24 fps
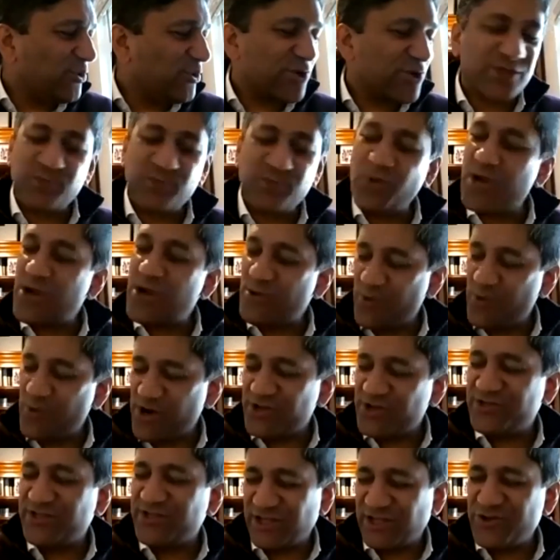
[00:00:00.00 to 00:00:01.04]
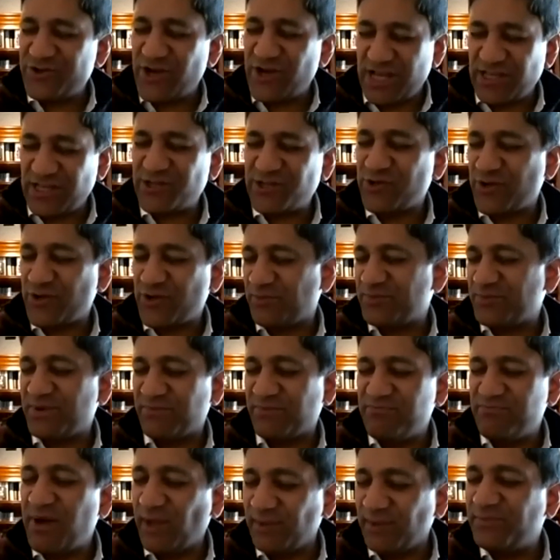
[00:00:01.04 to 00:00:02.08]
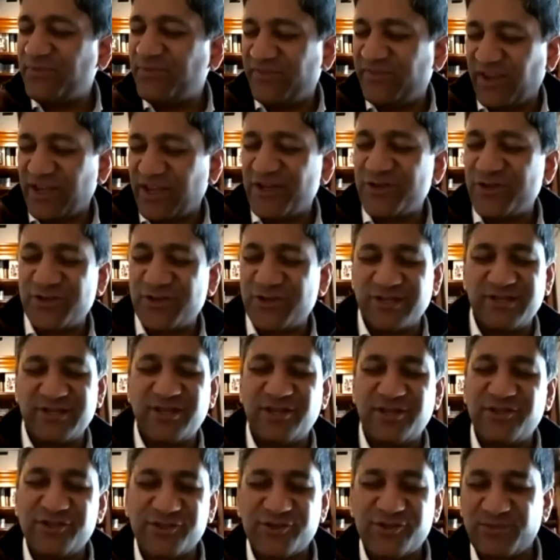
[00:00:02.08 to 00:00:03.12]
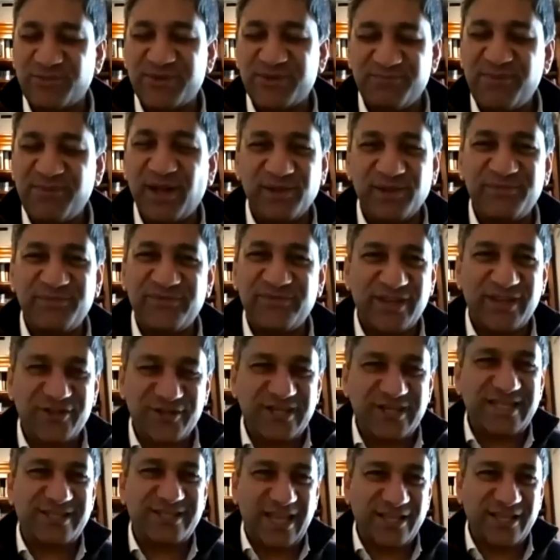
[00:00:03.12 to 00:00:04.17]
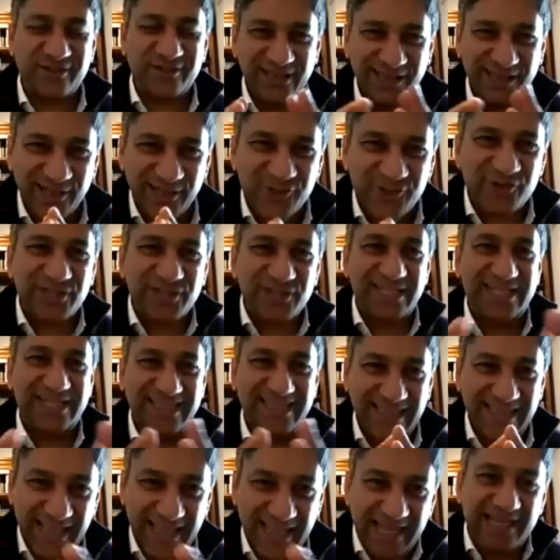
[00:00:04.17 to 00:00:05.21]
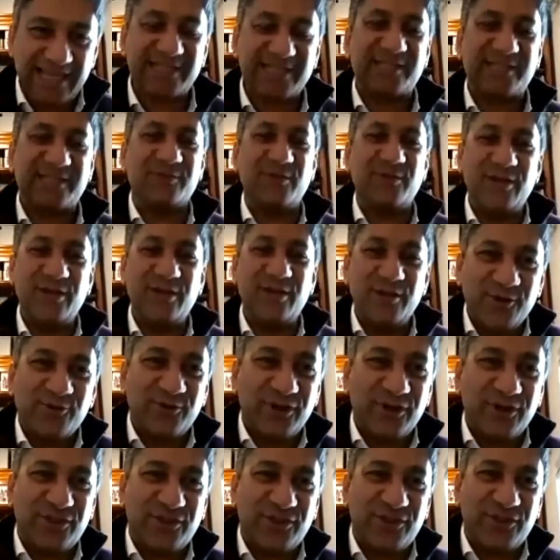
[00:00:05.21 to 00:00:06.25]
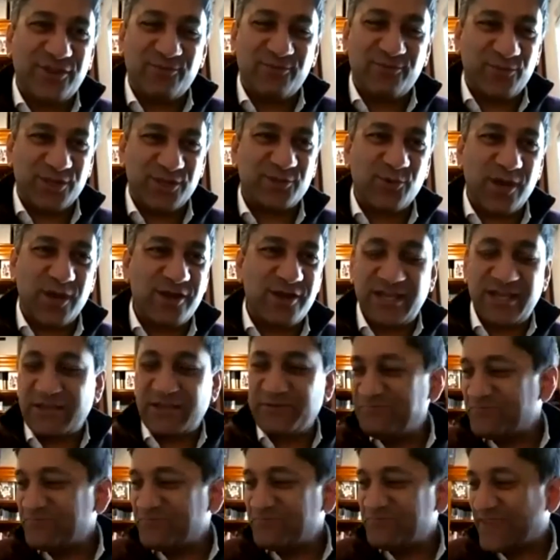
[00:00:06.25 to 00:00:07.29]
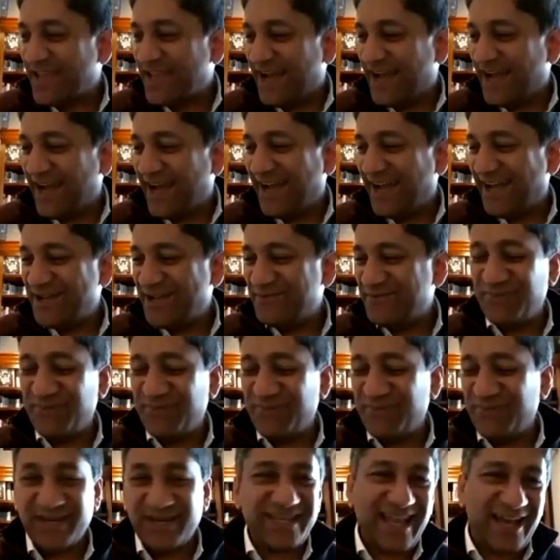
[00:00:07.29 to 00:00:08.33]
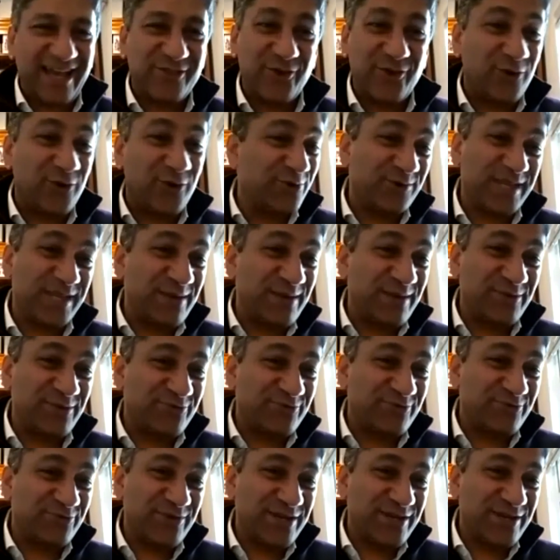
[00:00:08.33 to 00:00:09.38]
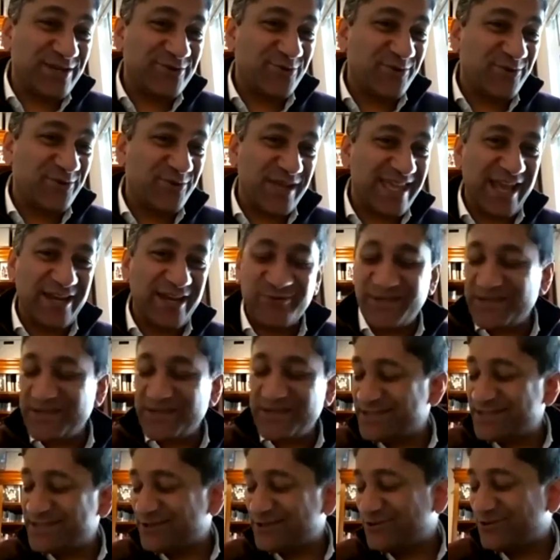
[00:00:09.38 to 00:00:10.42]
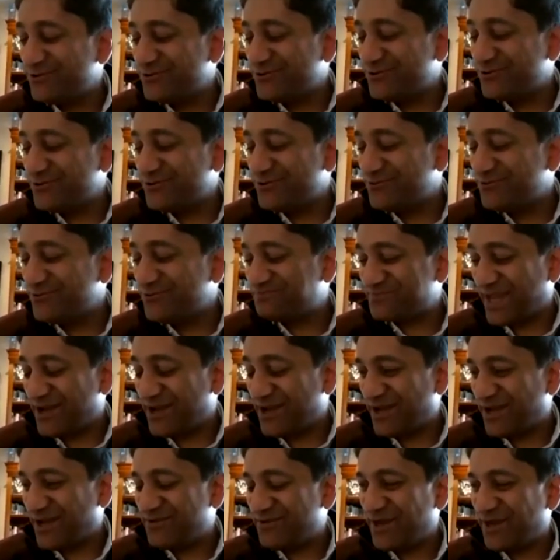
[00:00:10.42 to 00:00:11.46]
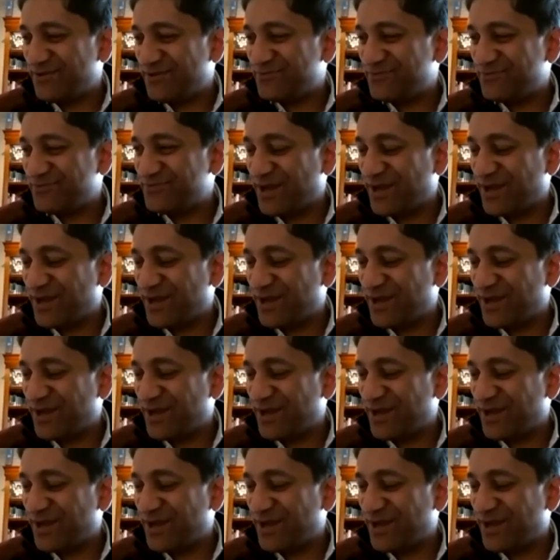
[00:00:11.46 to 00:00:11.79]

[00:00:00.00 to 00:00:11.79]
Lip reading: swear words than a transcript of Pulp Fiction, than the script of Pulp Fiction. It's literally laced with swearing. I thought it would keep the reader awake anyway. So that